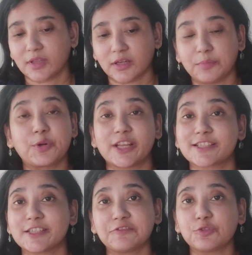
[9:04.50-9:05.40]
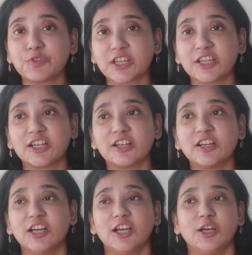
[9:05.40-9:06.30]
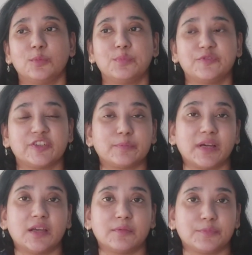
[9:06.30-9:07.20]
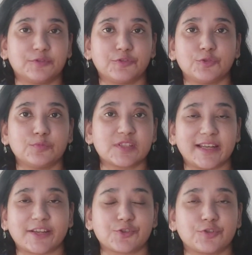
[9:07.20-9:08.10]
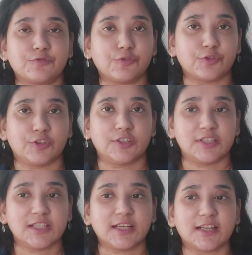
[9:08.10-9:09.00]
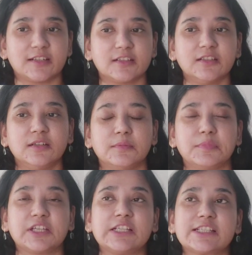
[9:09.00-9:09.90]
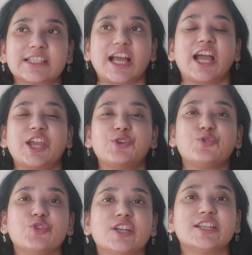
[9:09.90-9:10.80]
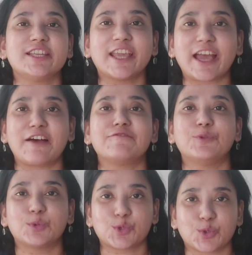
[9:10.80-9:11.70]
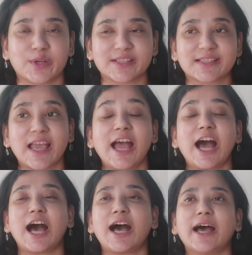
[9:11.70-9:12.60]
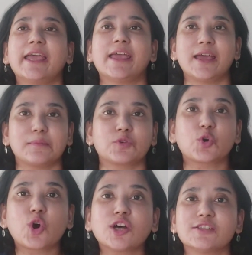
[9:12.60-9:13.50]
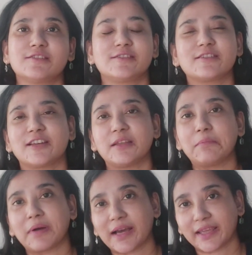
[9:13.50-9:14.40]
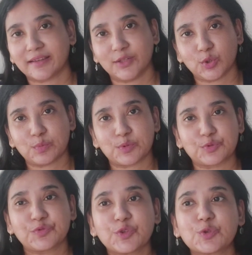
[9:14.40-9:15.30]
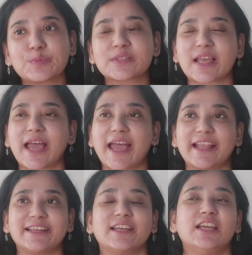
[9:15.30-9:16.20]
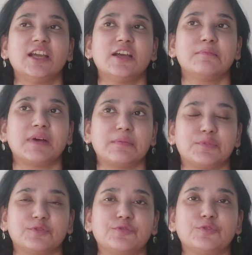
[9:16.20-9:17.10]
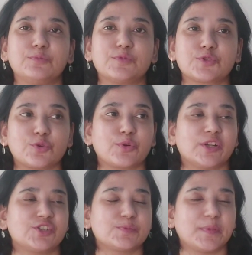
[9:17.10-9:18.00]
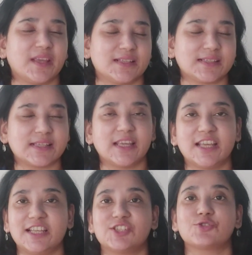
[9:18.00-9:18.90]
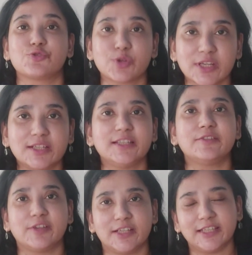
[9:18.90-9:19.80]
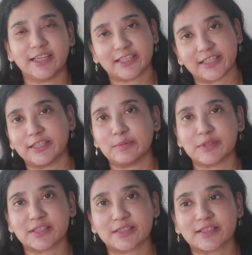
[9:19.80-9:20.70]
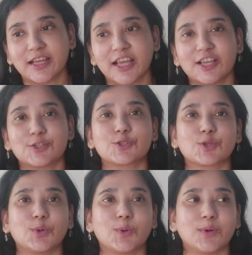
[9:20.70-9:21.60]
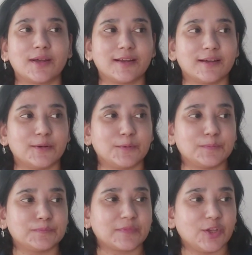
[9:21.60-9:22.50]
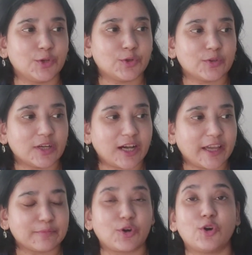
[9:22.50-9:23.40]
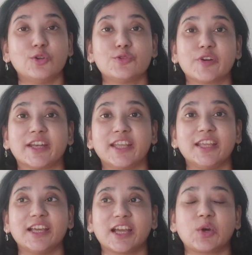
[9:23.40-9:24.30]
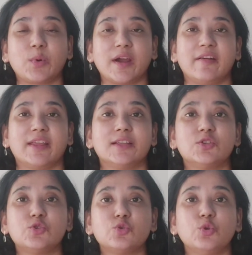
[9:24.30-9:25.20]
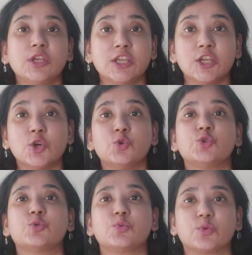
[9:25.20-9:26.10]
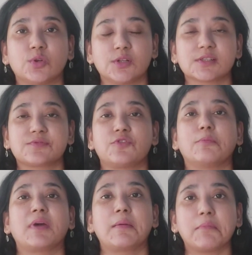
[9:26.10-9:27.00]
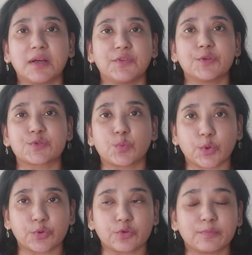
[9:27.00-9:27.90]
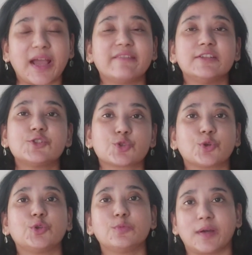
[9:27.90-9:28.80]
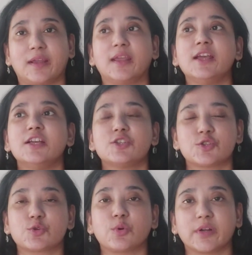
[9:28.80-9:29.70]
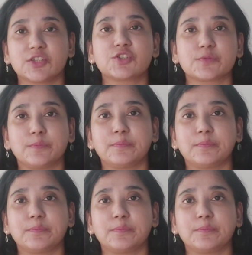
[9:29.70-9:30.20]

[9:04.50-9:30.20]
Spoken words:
abrasive over here with my perfume selection for the declutter, because I really have no choice. I am constantly buying new perfumes, and my perfume storage space is really getting limited. So you know, I am already acquiring 2 huge drawers from my mother's wardrobe. I will show you my storage